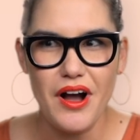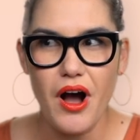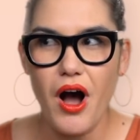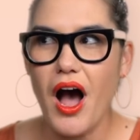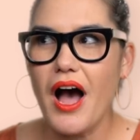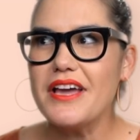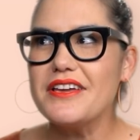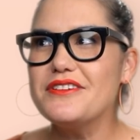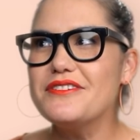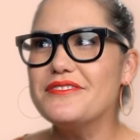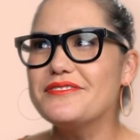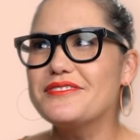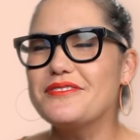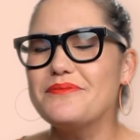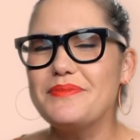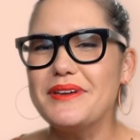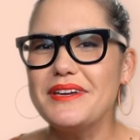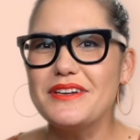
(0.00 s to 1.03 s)
I used
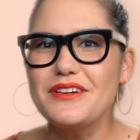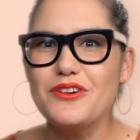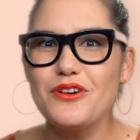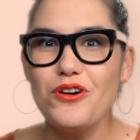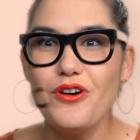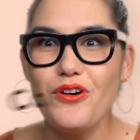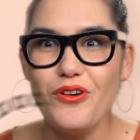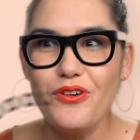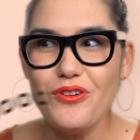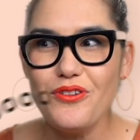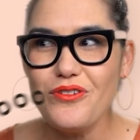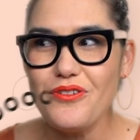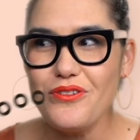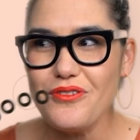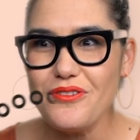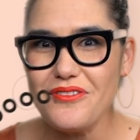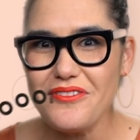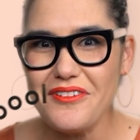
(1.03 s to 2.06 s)
to be
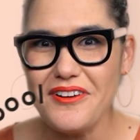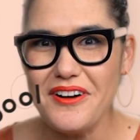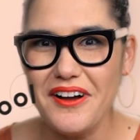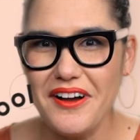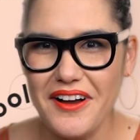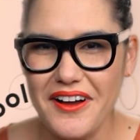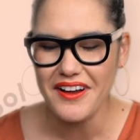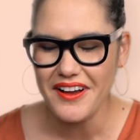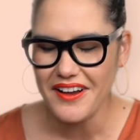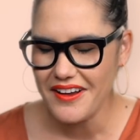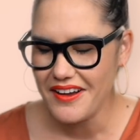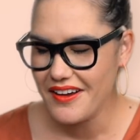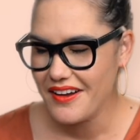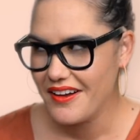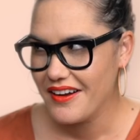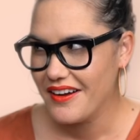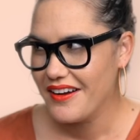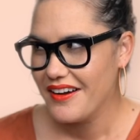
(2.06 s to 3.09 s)
cool. You sold
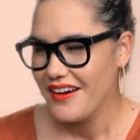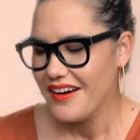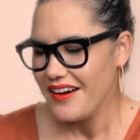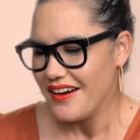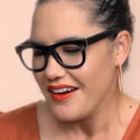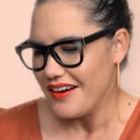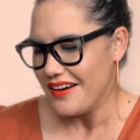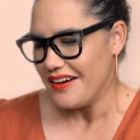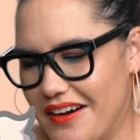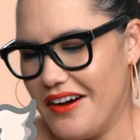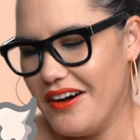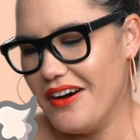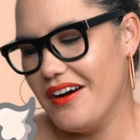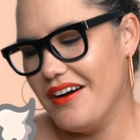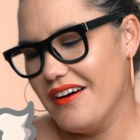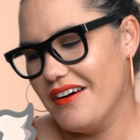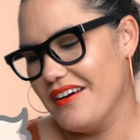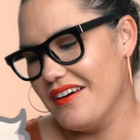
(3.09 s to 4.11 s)
out.
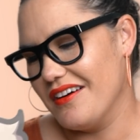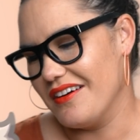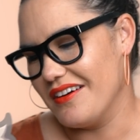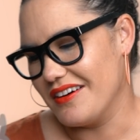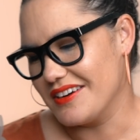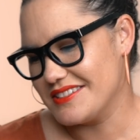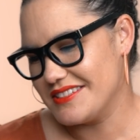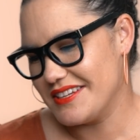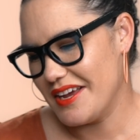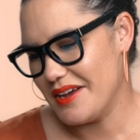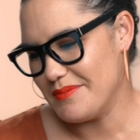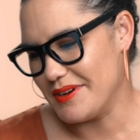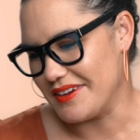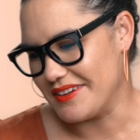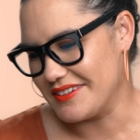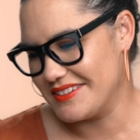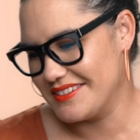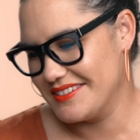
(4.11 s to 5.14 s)
Oh, damn
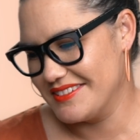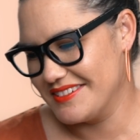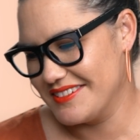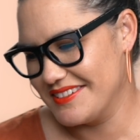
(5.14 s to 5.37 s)
it.